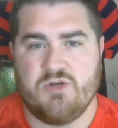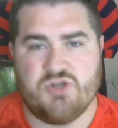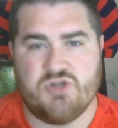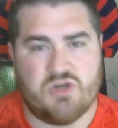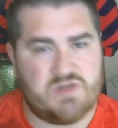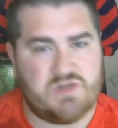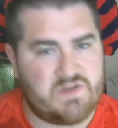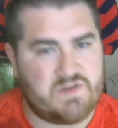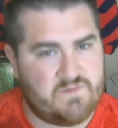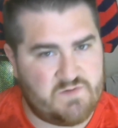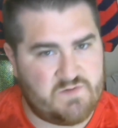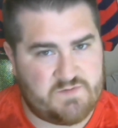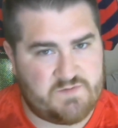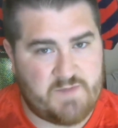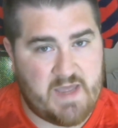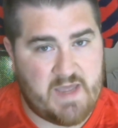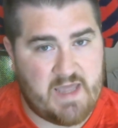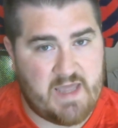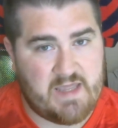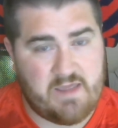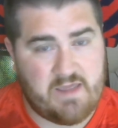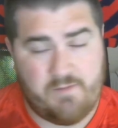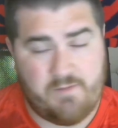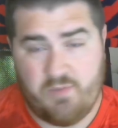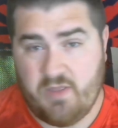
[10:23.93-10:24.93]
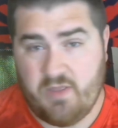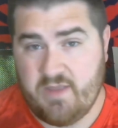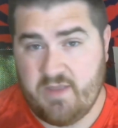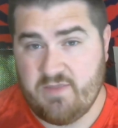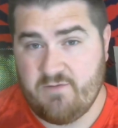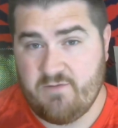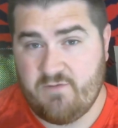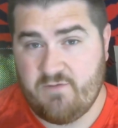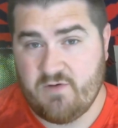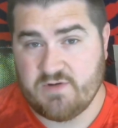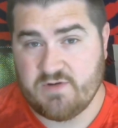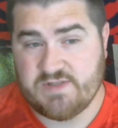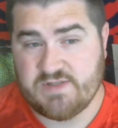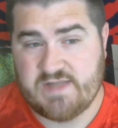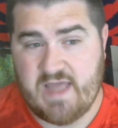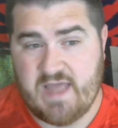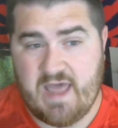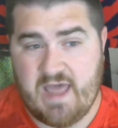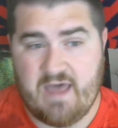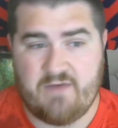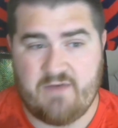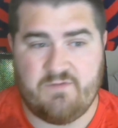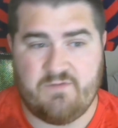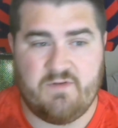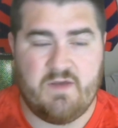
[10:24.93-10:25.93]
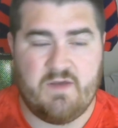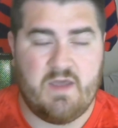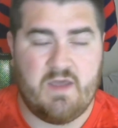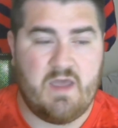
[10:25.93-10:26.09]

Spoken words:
Joseph was back. He played the first half.